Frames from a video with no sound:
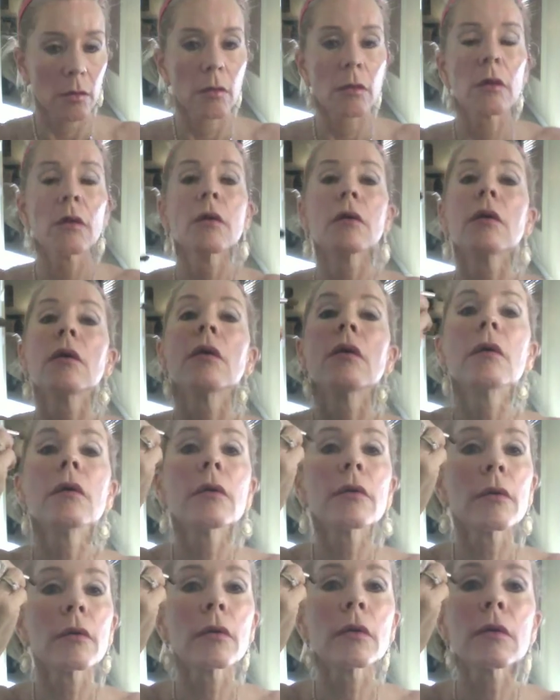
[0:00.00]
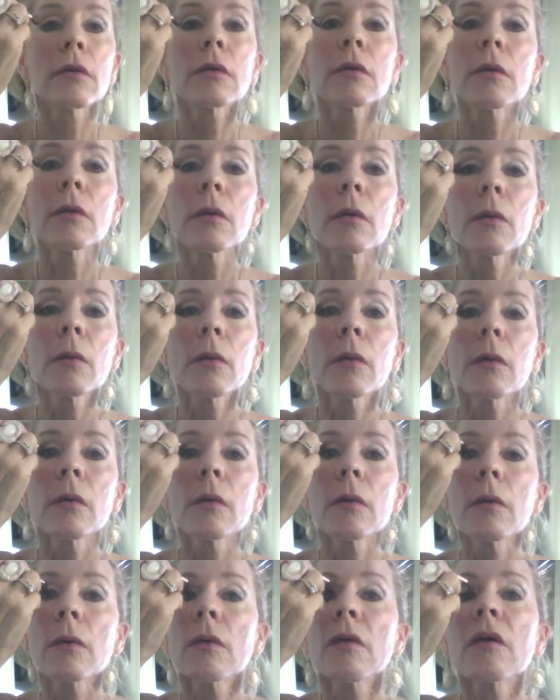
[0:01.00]

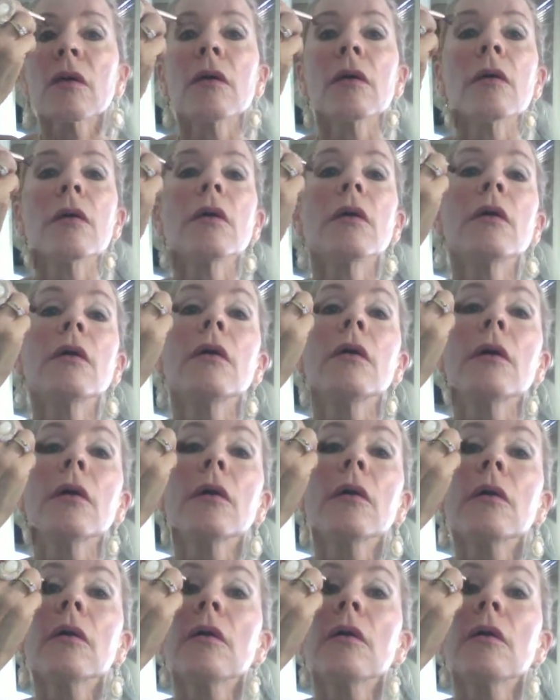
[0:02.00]
(no one is talking)